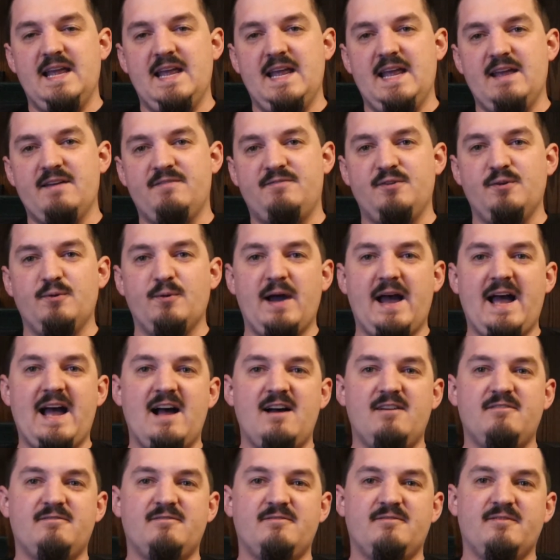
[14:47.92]
if you
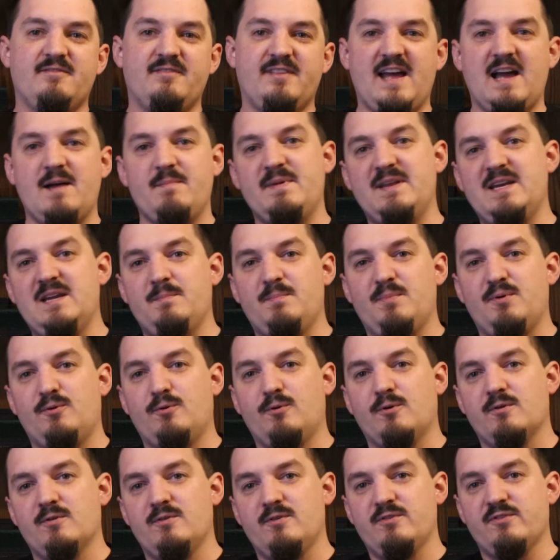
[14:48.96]
have that many
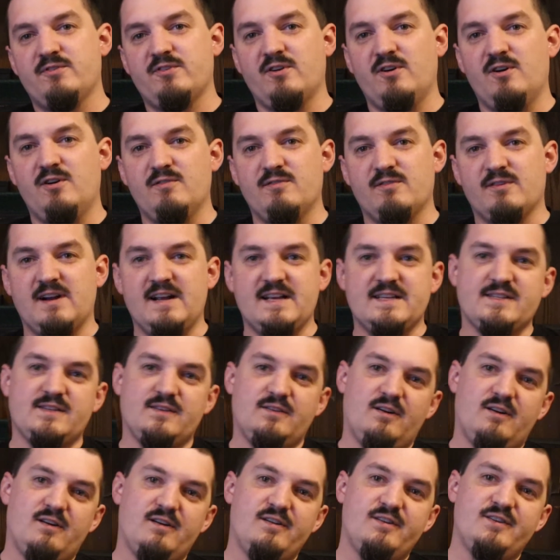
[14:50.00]
portals over as
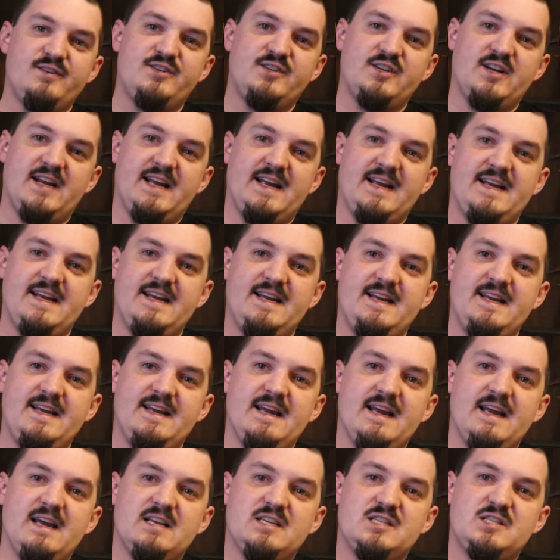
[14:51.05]
large
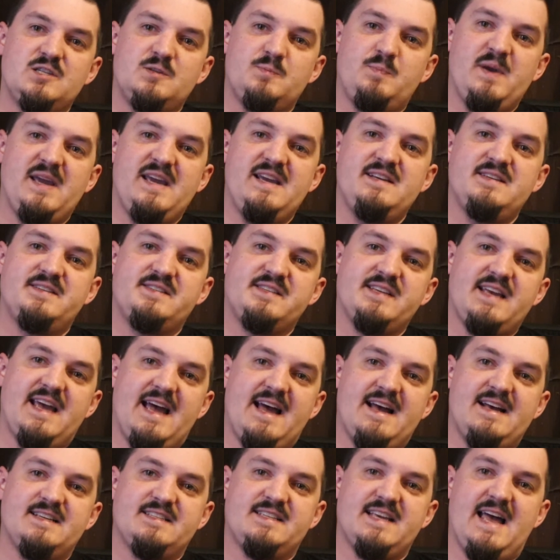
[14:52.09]
a space
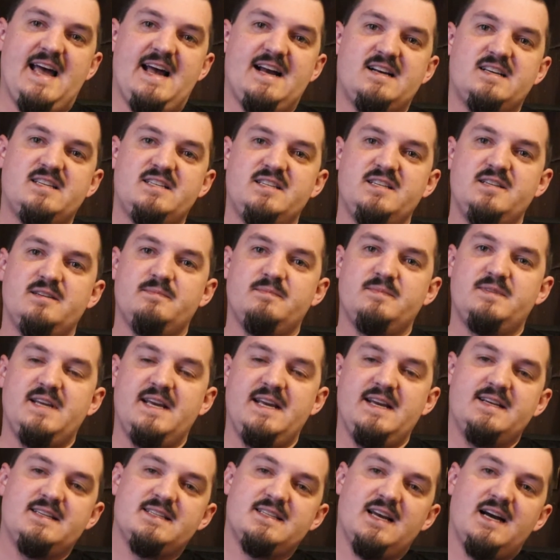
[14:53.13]
as Axiom
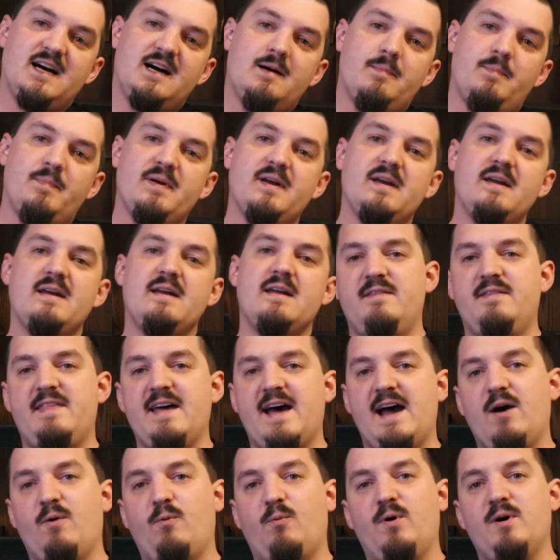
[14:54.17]
takes up,
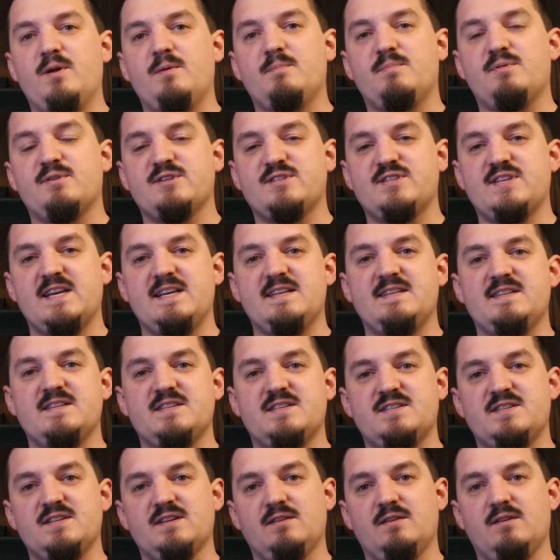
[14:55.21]
that 1%
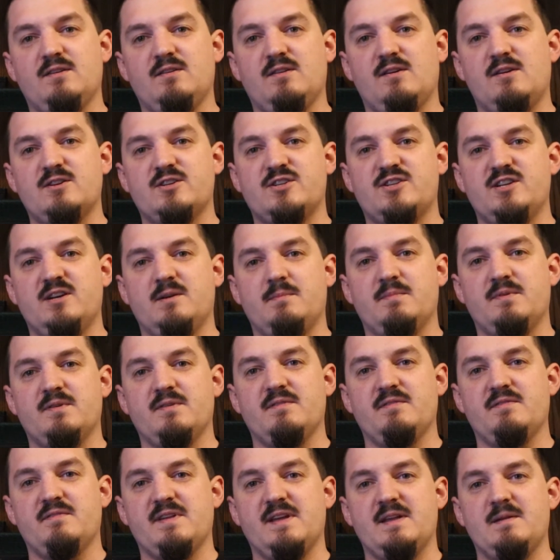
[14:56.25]
is still a large
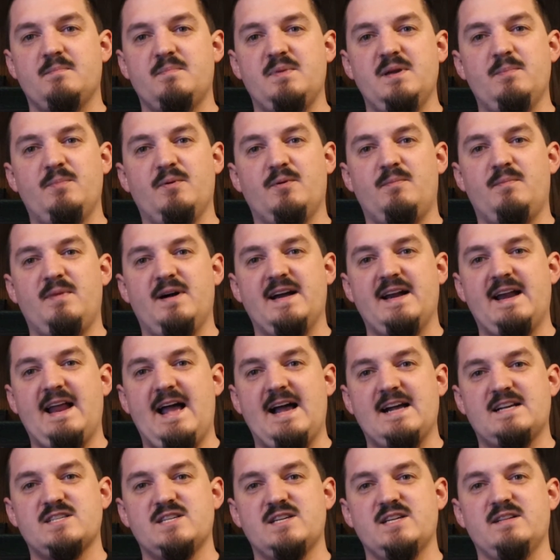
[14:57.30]
number that people might
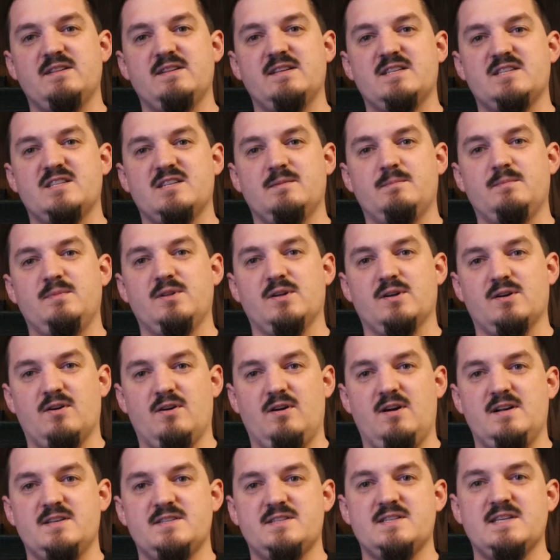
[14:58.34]
accidentally stumble
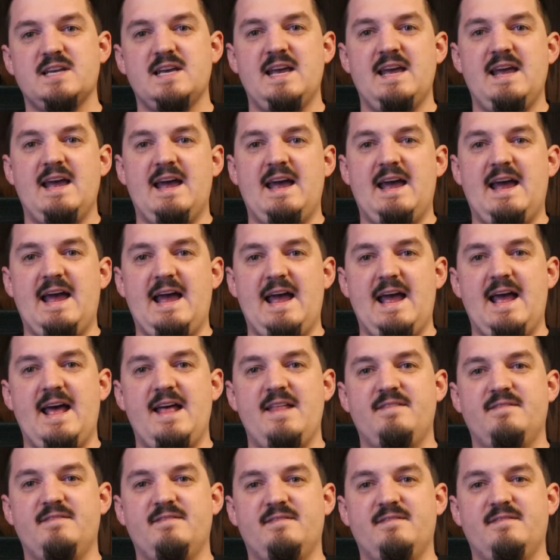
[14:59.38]
across.
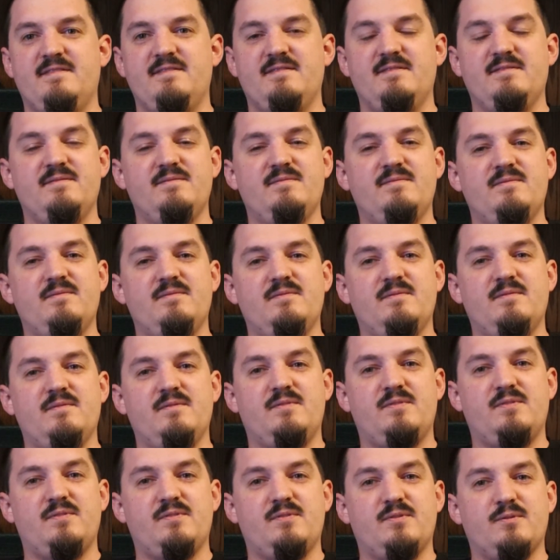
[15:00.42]
And
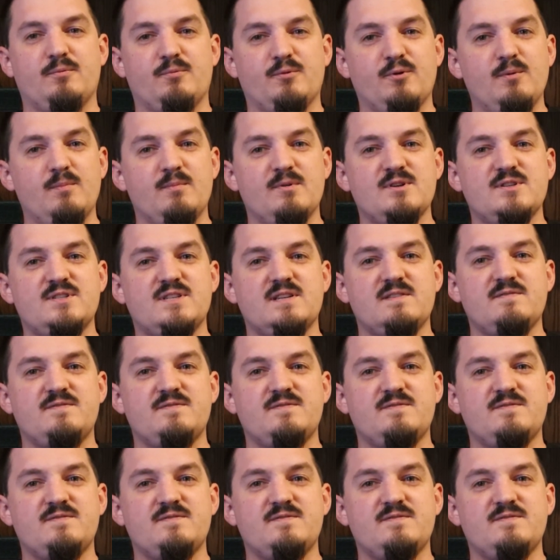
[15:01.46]
the rumors